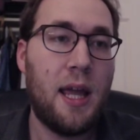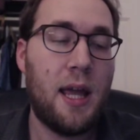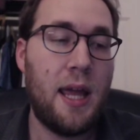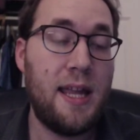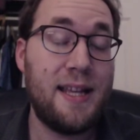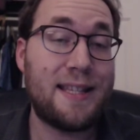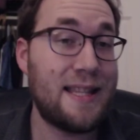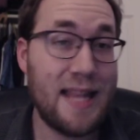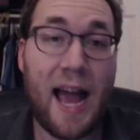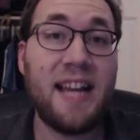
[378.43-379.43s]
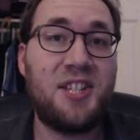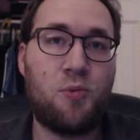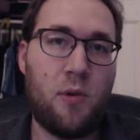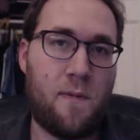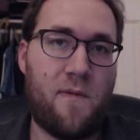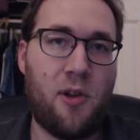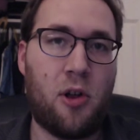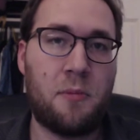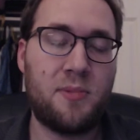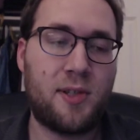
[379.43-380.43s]
It is nice when
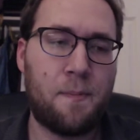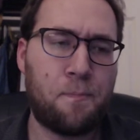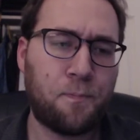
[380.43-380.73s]
films